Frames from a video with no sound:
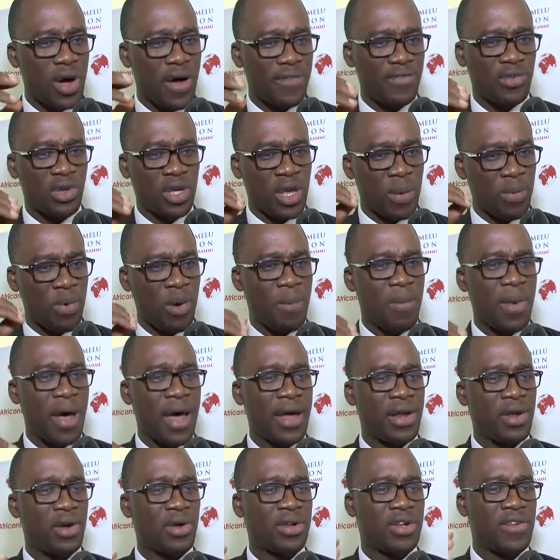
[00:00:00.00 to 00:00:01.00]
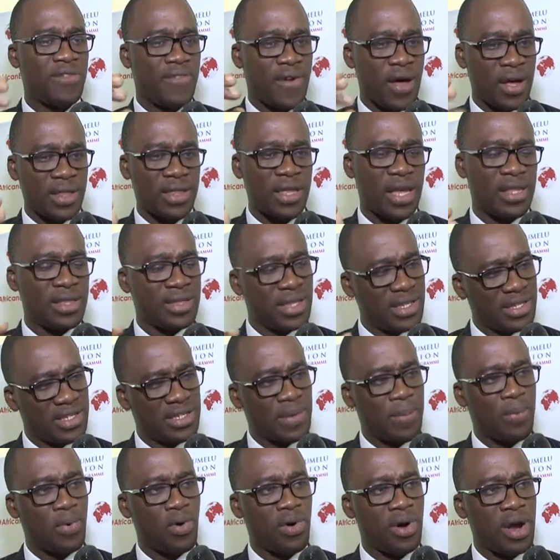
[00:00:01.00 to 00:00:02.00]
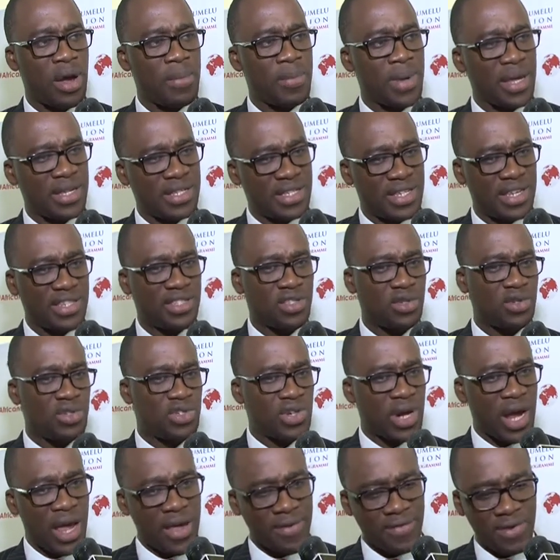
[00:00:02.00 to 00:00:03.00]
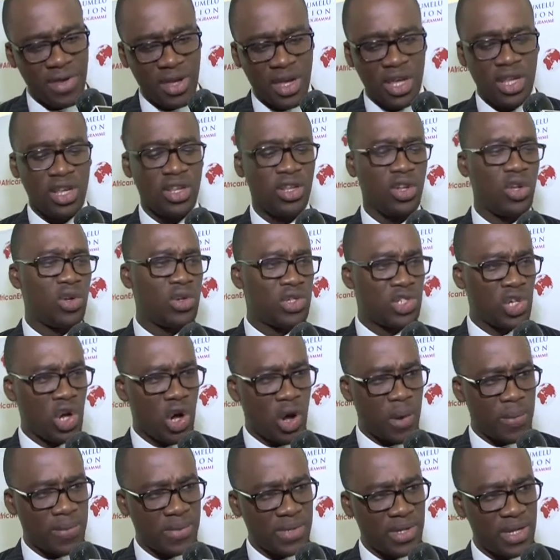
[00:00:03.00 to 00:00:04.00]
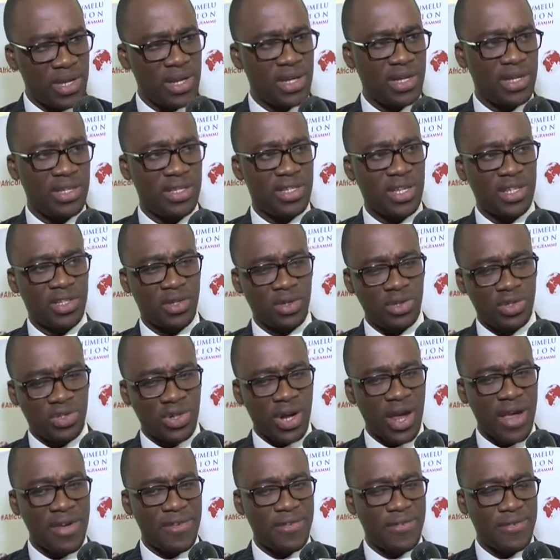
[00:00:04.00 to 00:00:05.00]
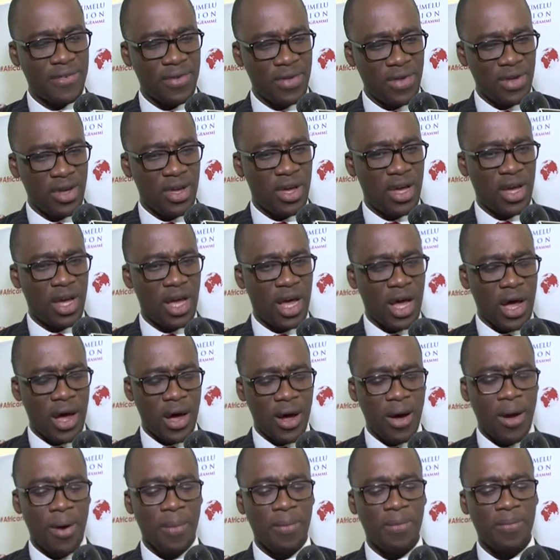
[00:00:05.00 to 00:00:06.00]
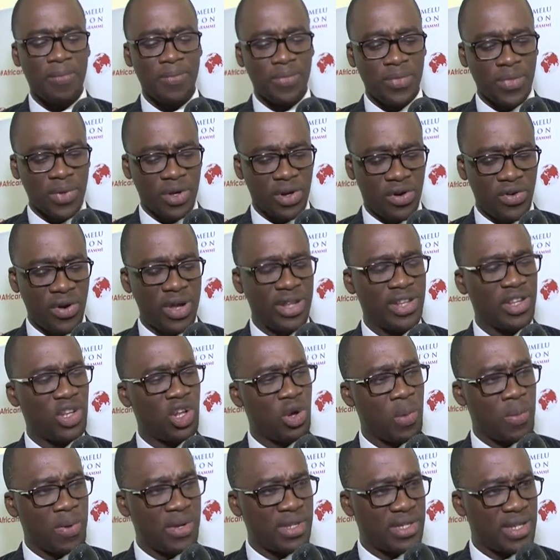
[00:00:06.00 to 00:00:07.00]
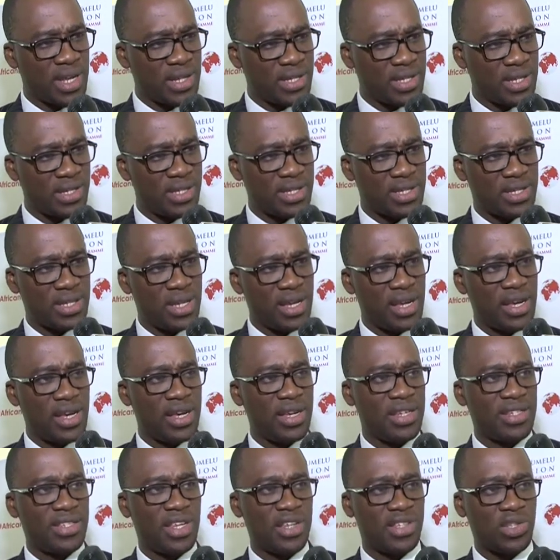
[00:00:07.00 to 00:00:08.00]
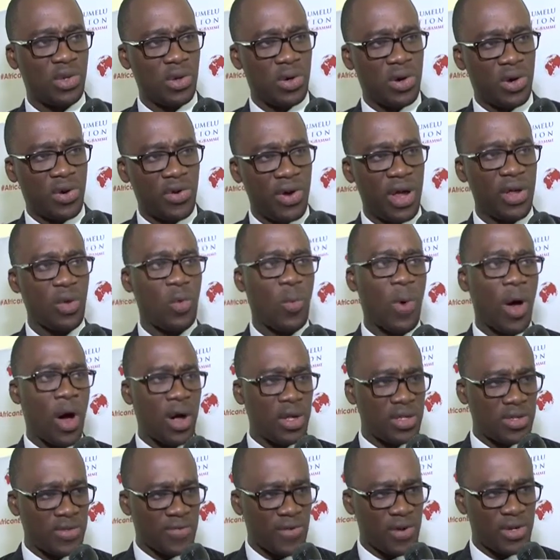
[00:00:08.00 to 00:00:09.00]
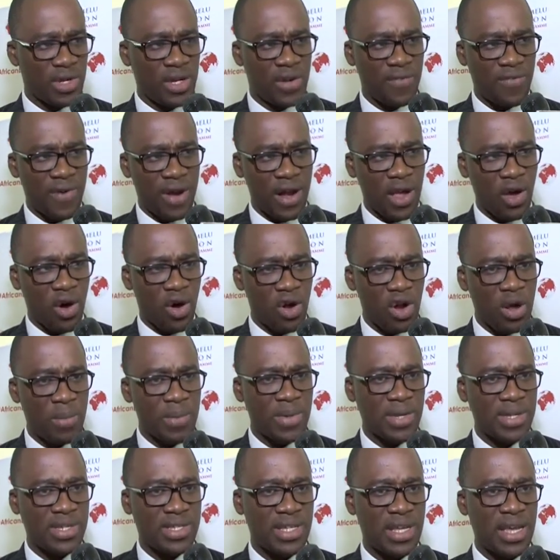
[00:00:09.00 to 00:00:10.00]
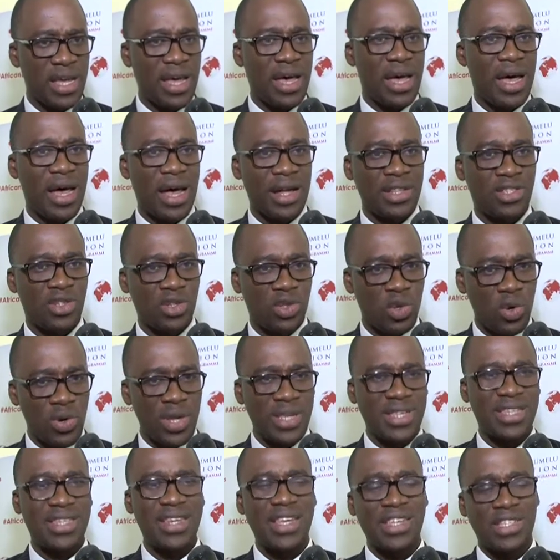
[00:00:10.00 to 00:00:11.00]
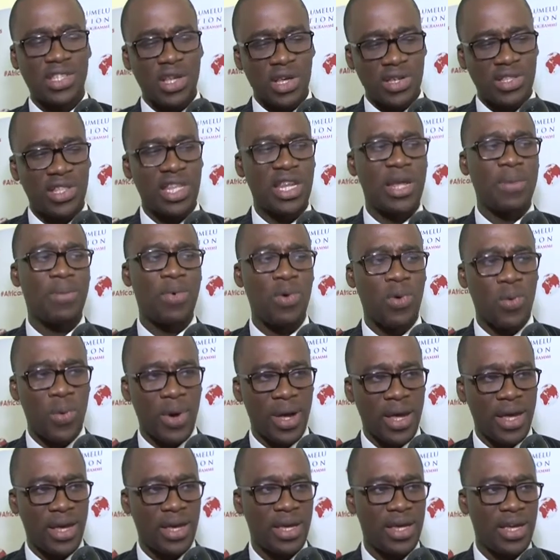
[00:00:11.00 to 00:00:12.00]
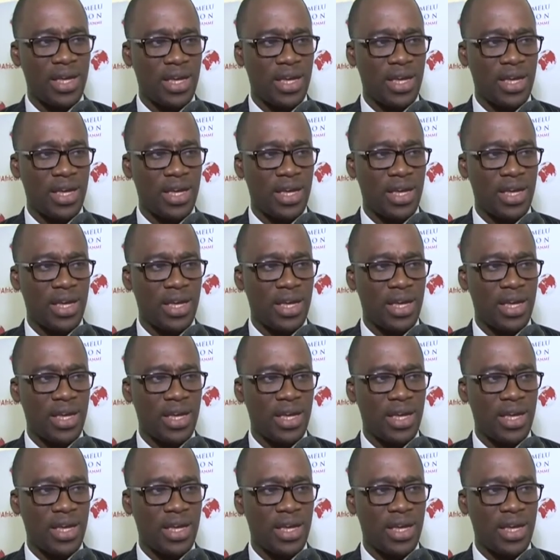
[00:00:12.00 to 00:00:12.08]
have to keep your mind on the fact that this is a program that seeks to drive new jobs, seeks to drive, create new businesses, seeks to create wealth for the different economies, and to do this in a sustainable way.